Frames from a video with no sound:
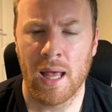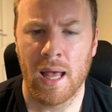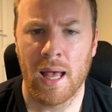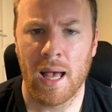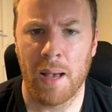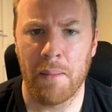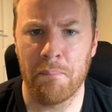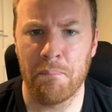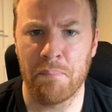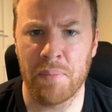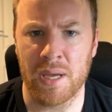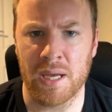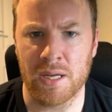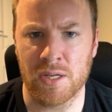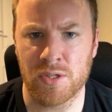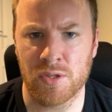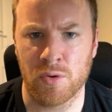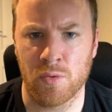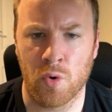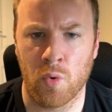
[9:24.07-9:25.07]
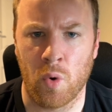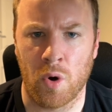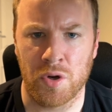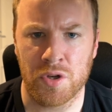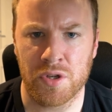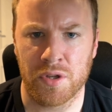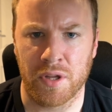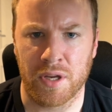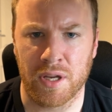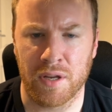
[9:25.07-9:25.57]
and B, to
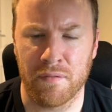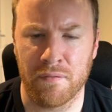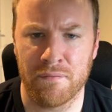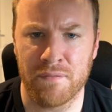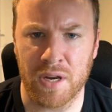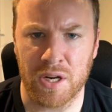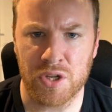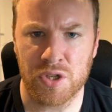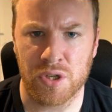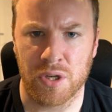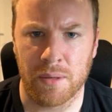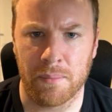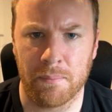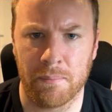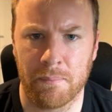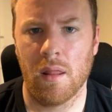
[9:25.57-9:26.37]
quash the conviction.